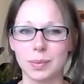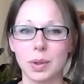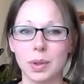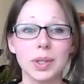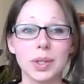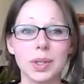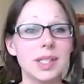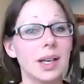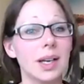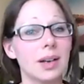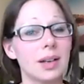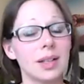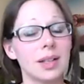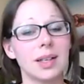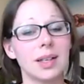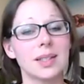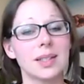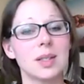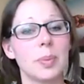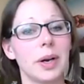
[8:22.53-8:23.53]
your take on the
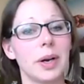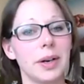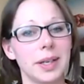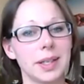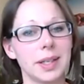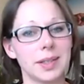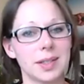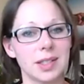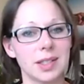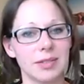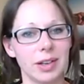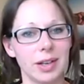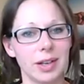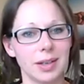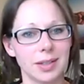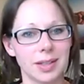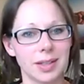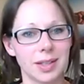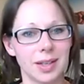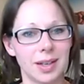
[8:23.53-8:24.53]
experience of it,